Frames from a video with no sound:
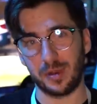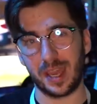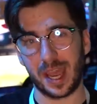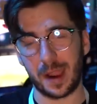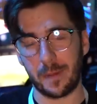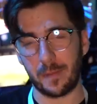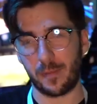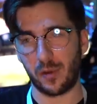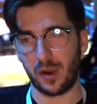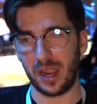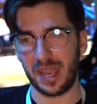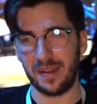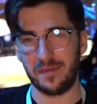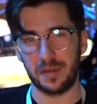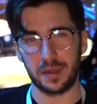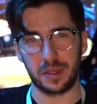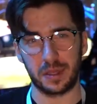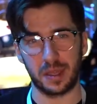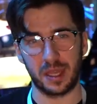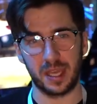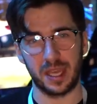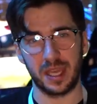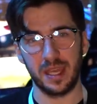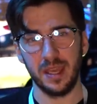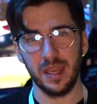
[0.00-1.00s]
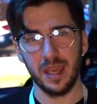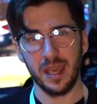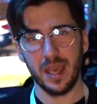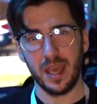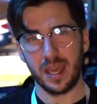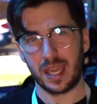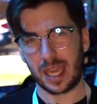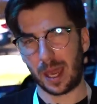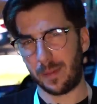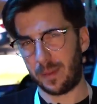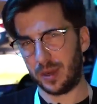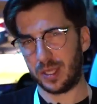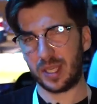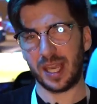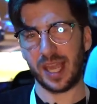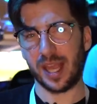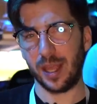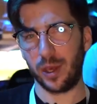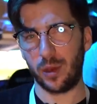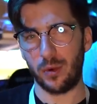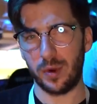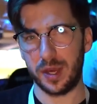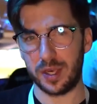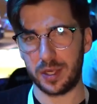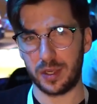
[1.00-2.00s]
we had previously, a couple of
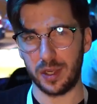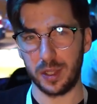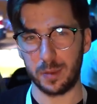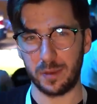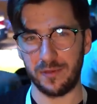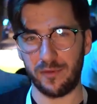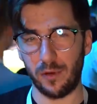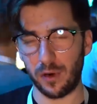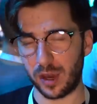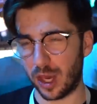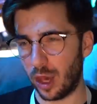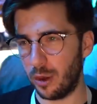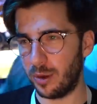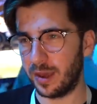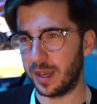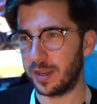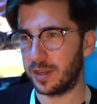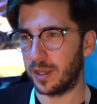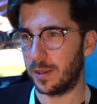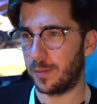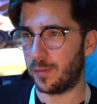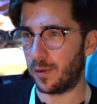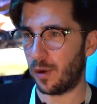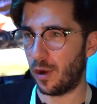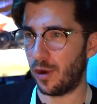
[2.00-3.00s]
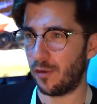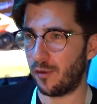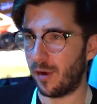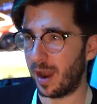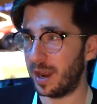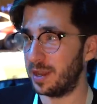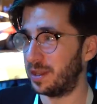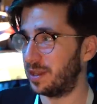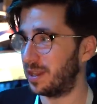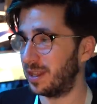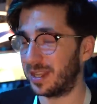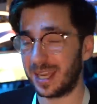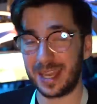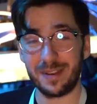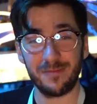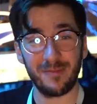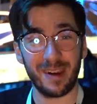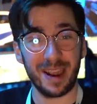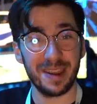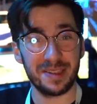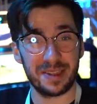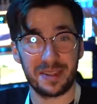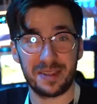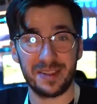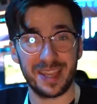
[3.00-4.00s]
technical issues before going into the pro race, the team
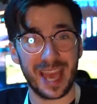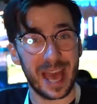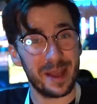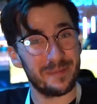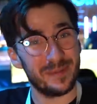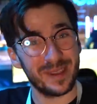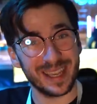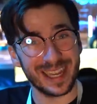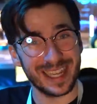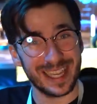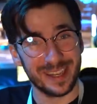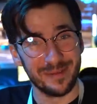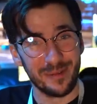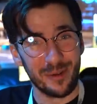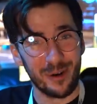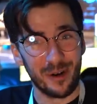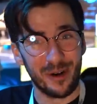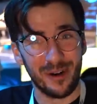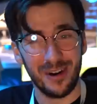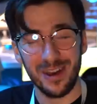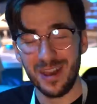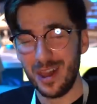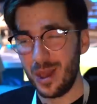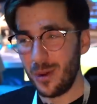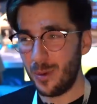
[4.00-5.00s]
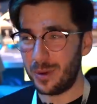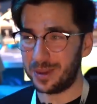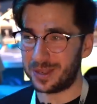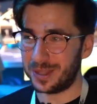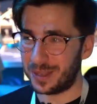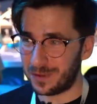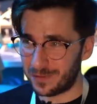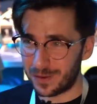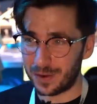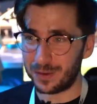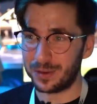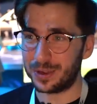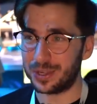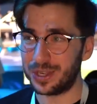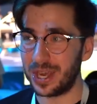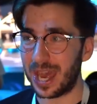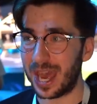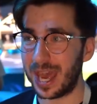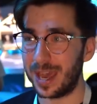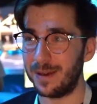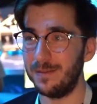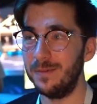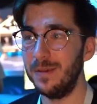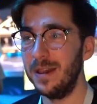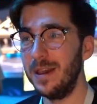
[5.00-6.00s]
race isn't happening anymore, which is a real
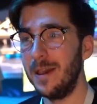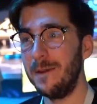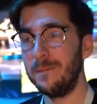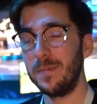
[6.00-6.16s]
shame.